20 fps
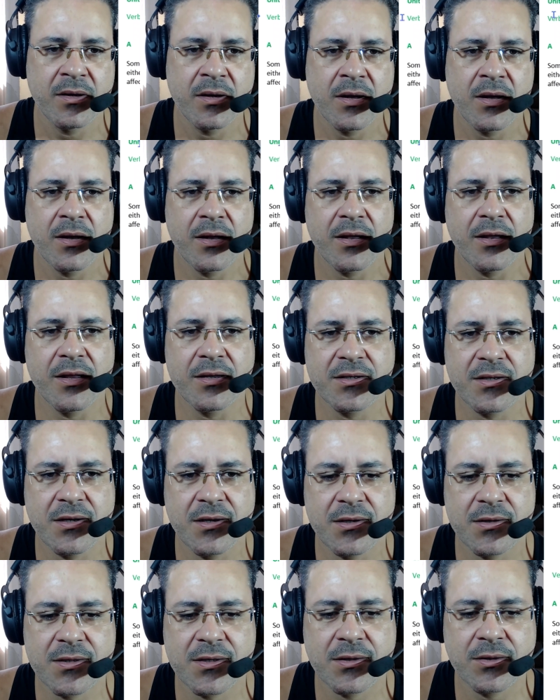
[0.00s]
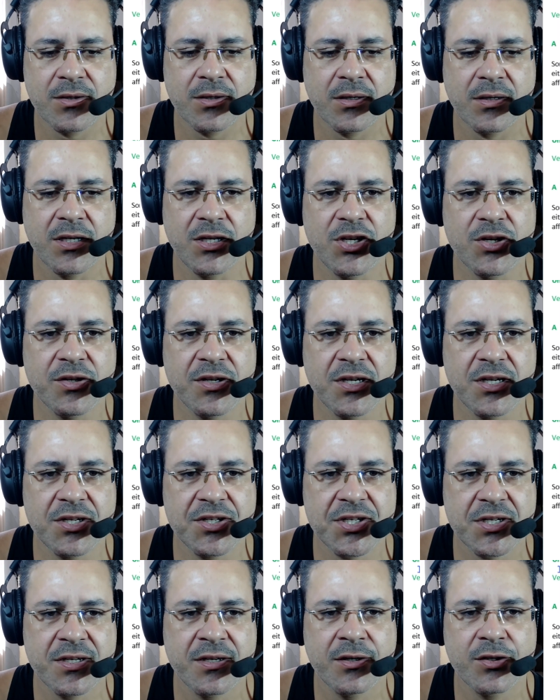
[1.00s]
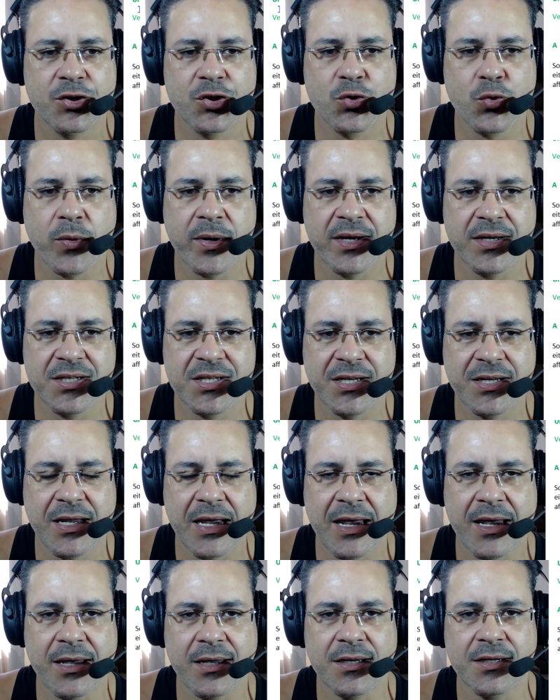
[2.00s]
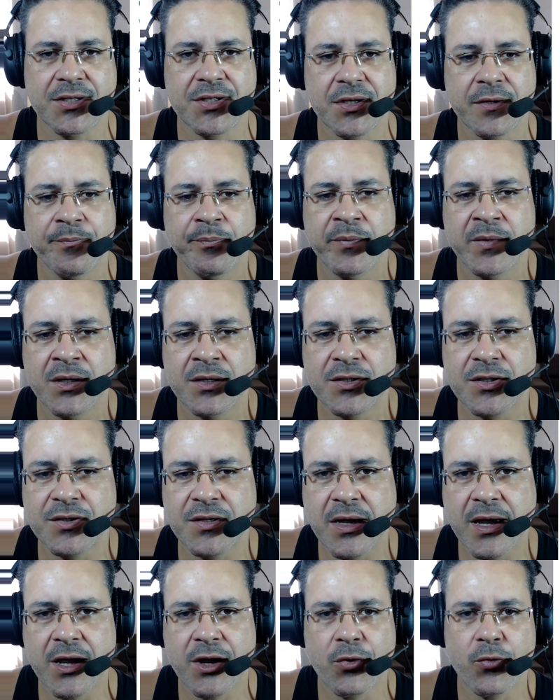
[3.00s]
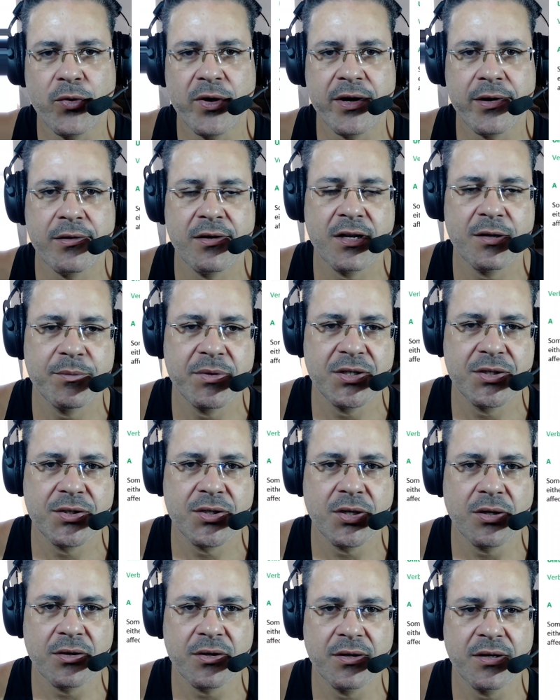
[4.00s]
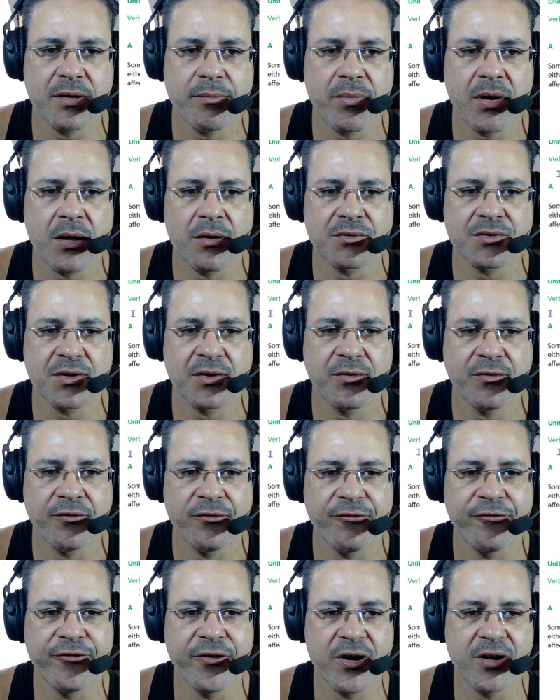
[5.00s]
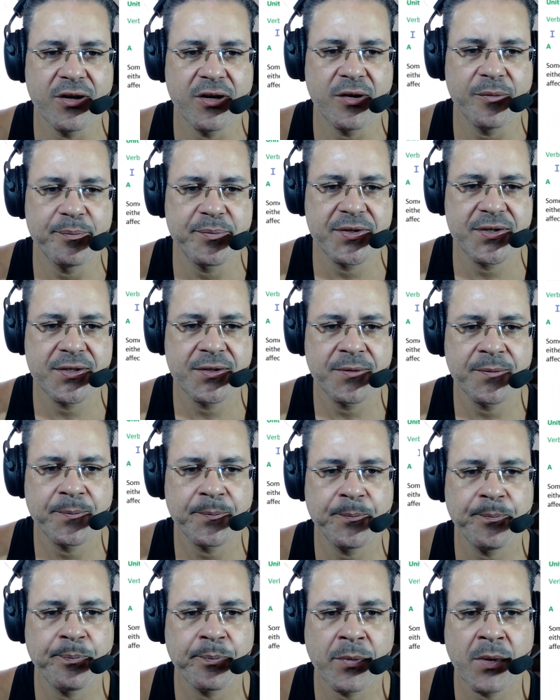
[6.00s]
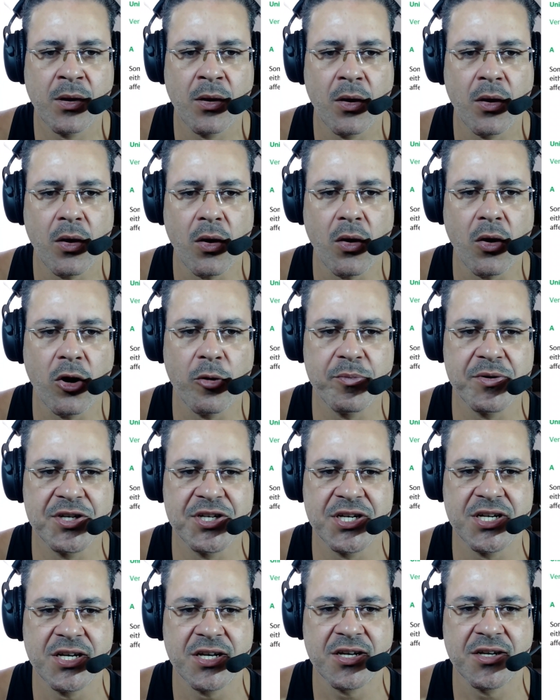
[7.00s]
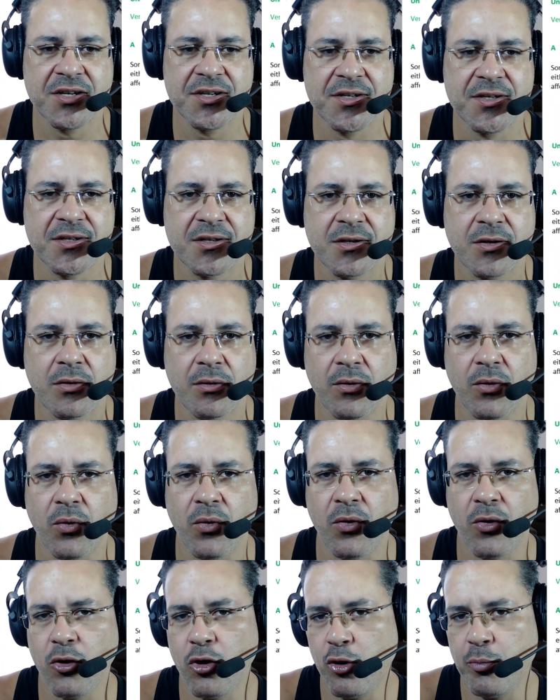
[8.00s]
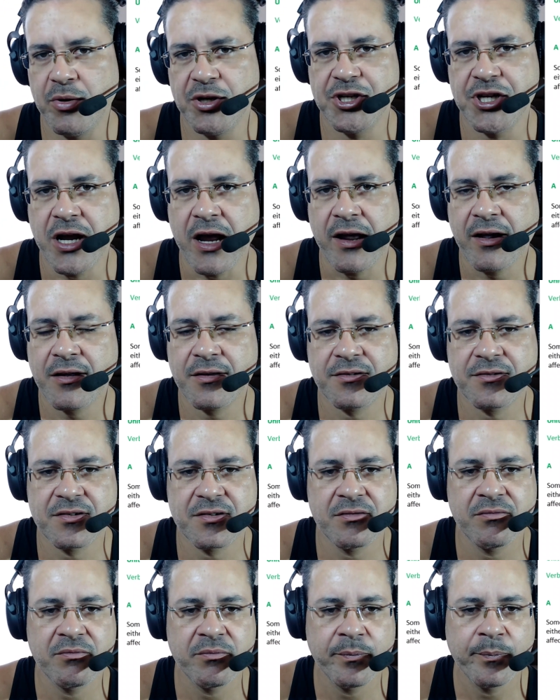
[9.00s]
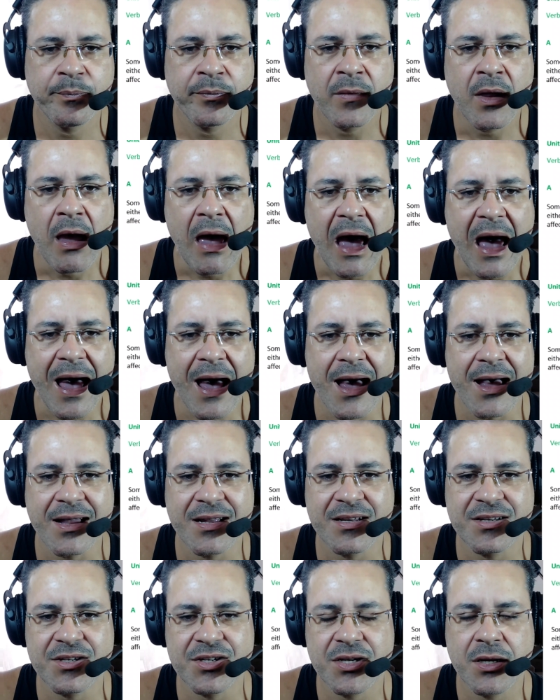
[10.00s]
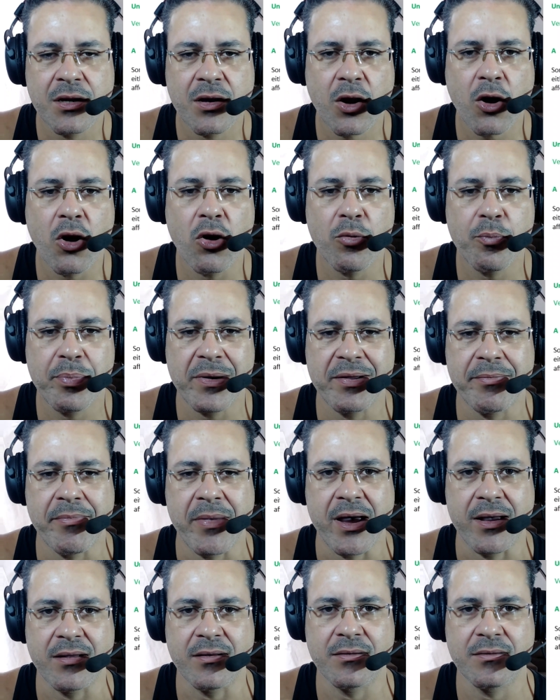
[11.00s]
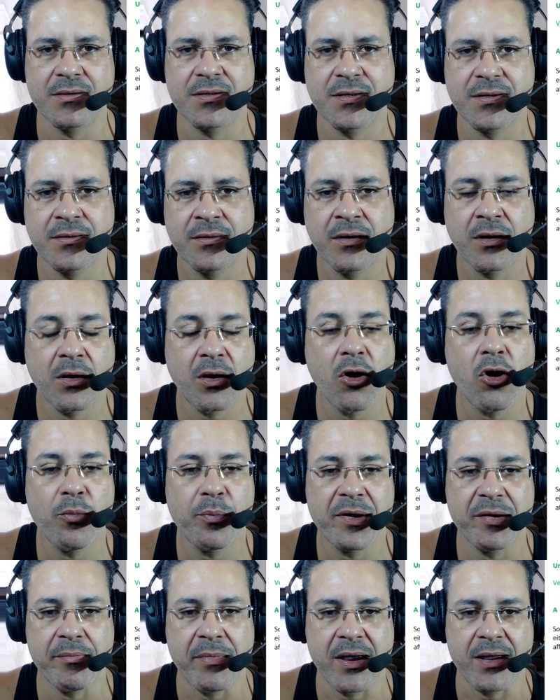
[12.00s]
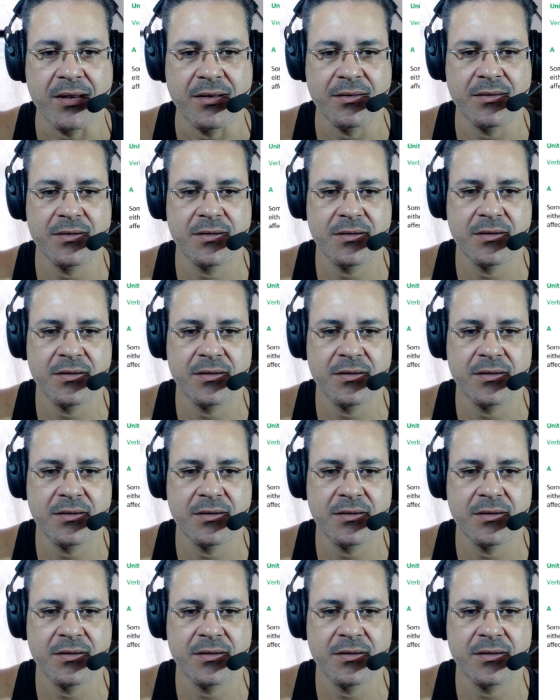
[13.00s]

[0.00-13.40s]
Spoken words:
This is Unit 28. Today we're gonna be talking about verbs, objects or objects, and complements. Complements.